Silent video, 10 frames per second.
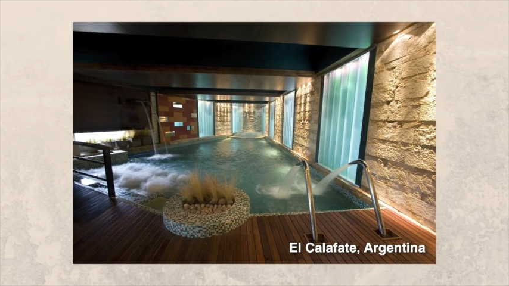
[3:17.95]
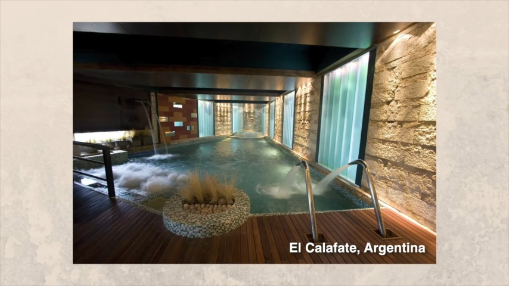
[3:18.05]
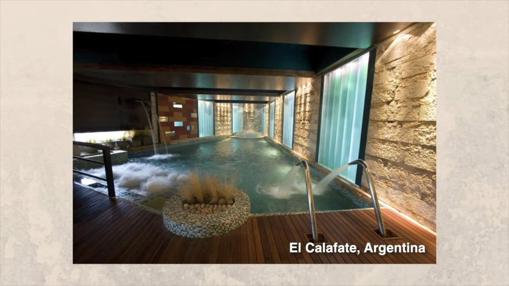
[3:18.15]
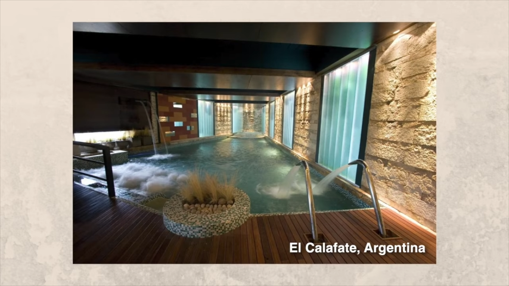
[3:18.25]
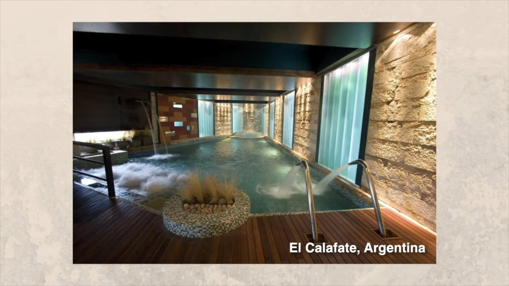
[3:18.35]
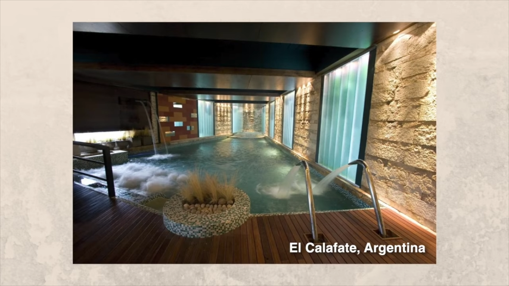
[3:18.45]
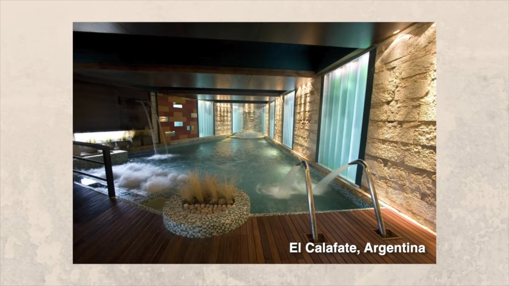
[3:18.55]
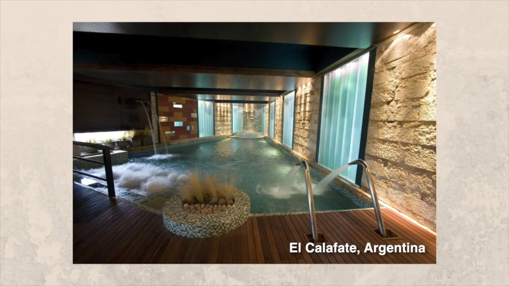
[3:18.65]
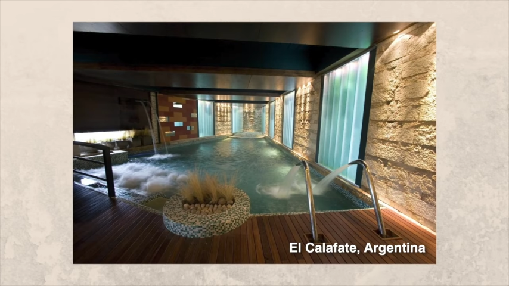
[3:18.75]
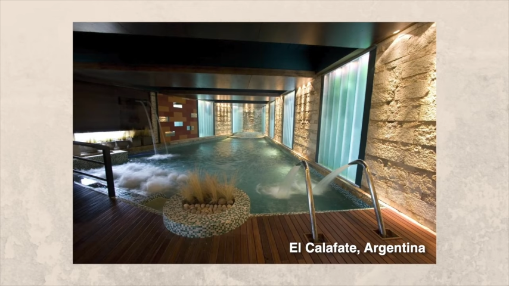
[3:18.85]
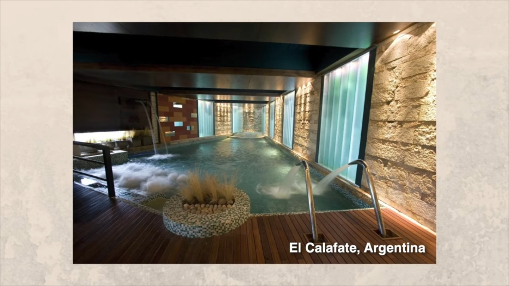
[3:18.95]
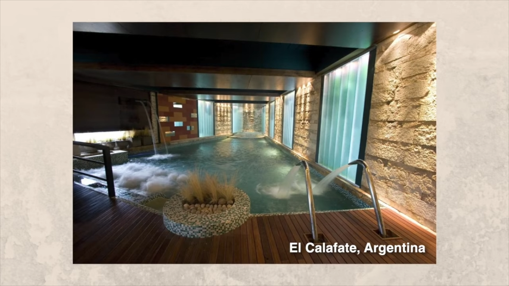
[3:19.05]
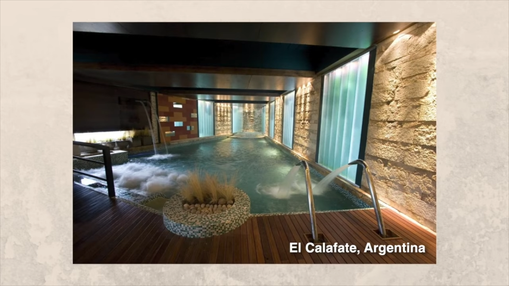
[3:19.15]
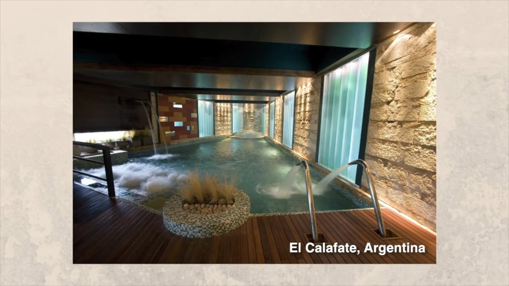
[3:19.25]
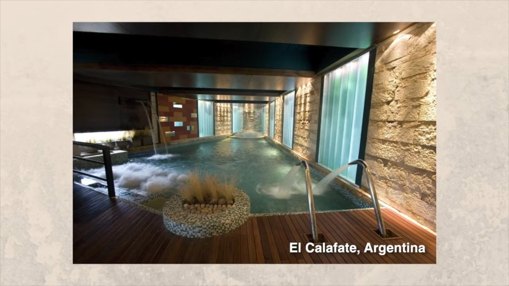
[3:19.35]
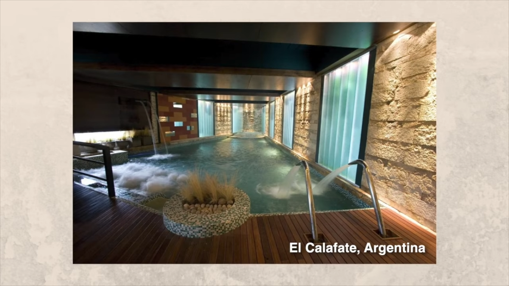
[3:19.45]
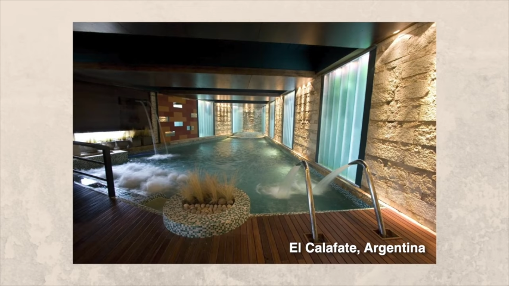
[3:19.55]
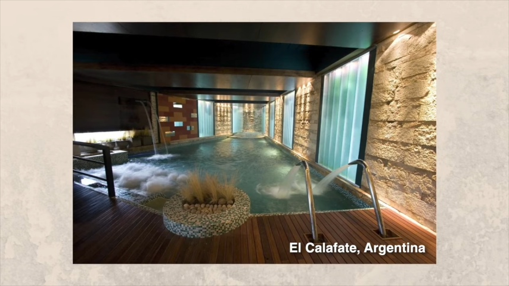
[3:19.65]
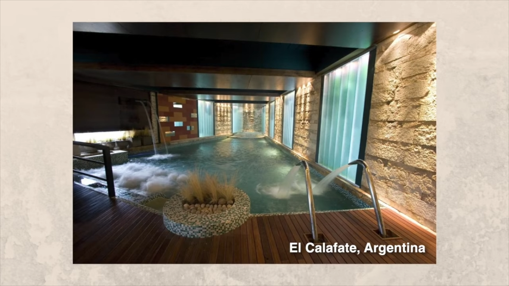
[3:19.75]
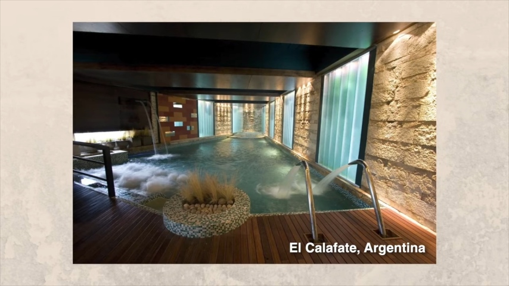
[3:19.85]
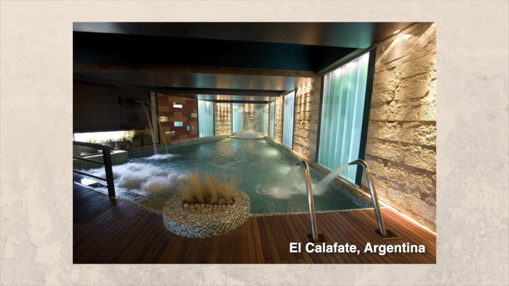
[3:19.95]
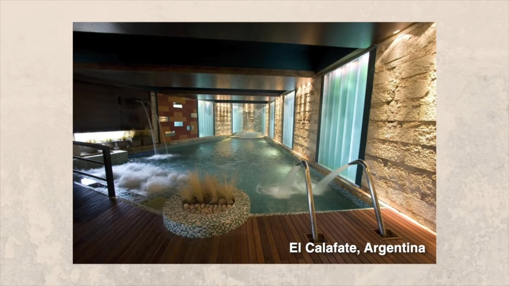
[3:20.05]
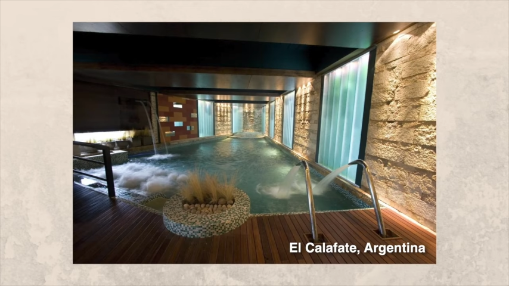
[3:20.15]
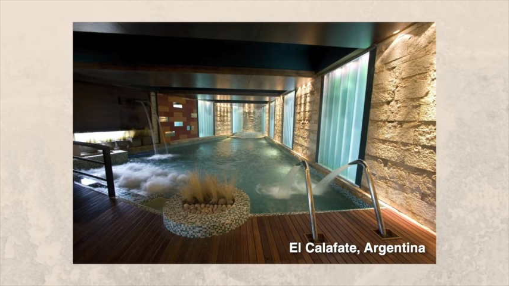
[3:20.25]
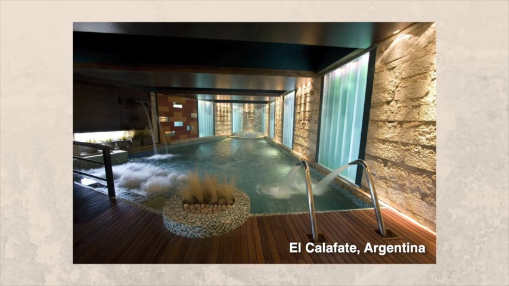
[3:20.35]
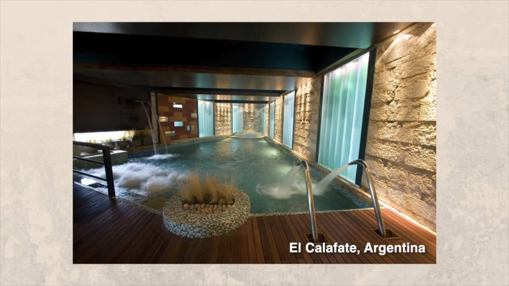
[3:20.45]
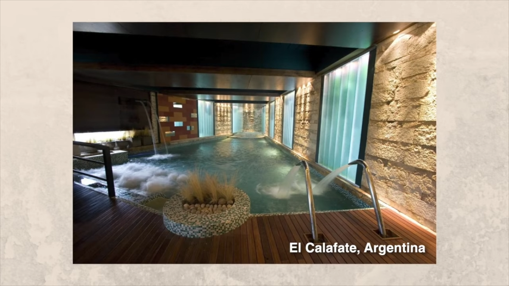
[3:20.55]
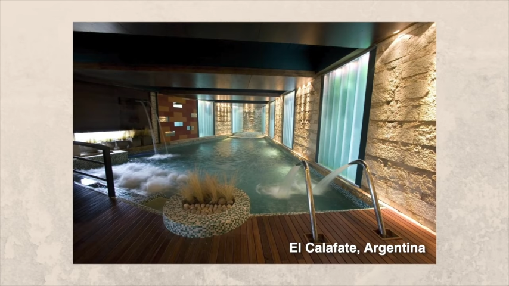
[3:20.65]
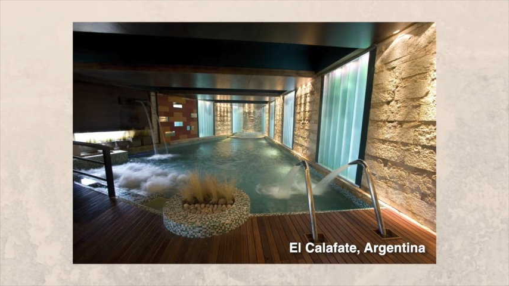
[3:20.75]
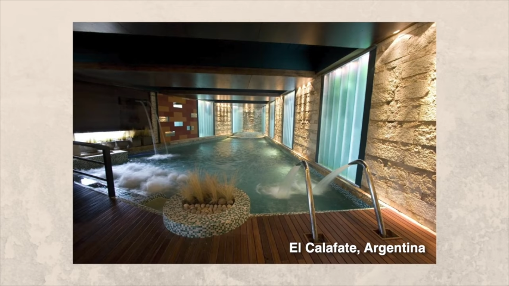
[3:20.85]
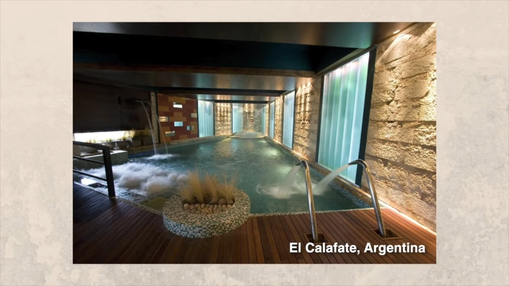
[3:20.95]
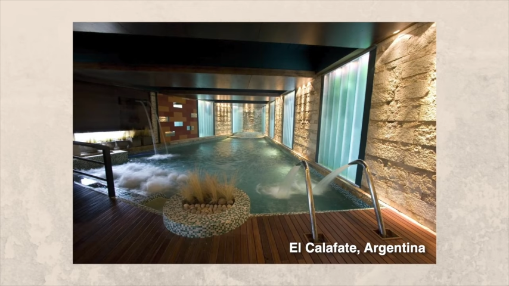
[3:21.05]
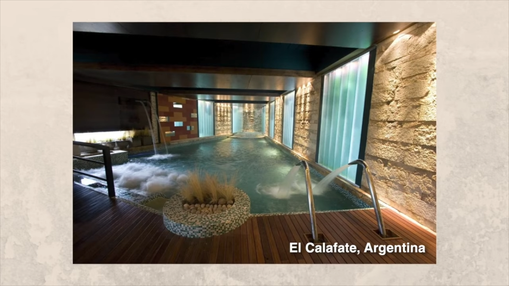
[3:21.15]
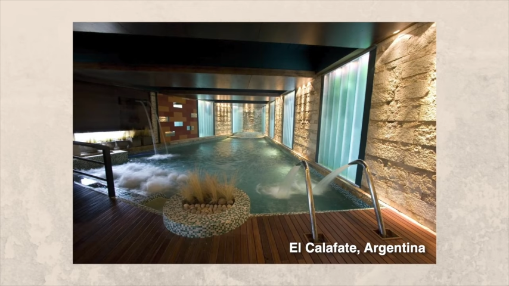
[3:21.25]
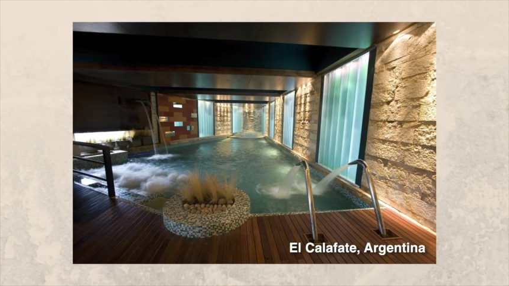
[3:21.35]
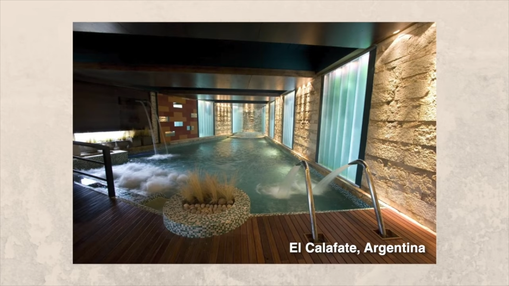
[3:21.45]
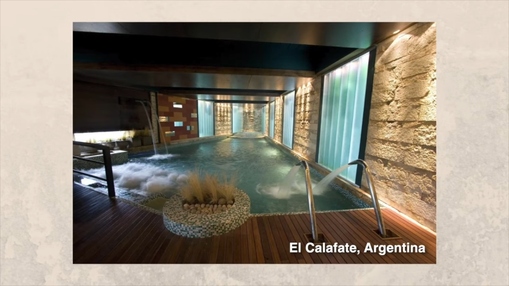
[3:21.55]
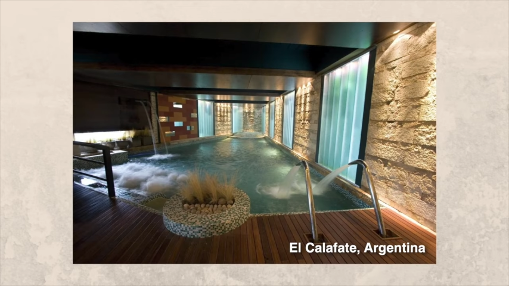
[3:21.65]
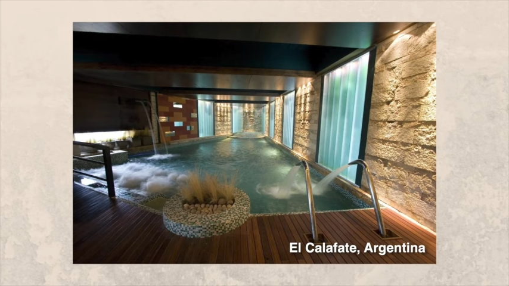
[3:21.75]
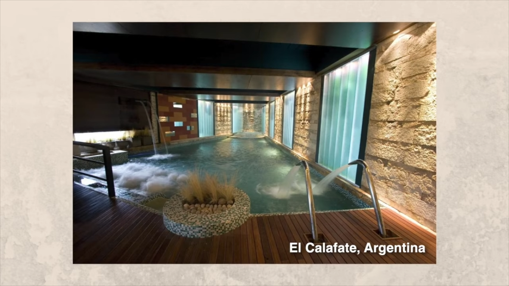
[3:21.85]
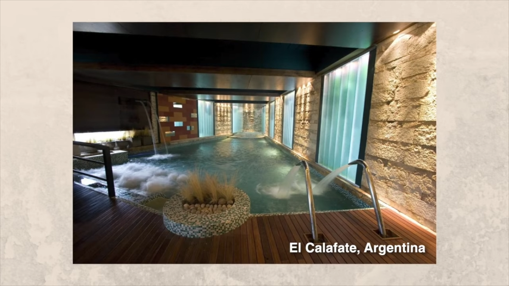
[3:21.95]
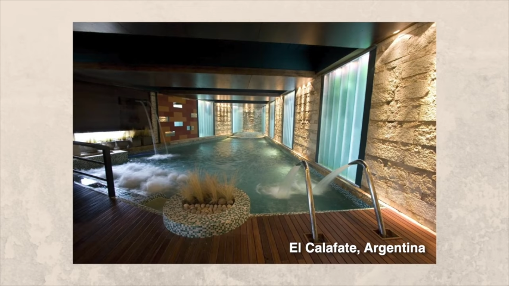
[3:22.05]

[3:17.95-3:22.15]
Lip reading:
(no speaker visible)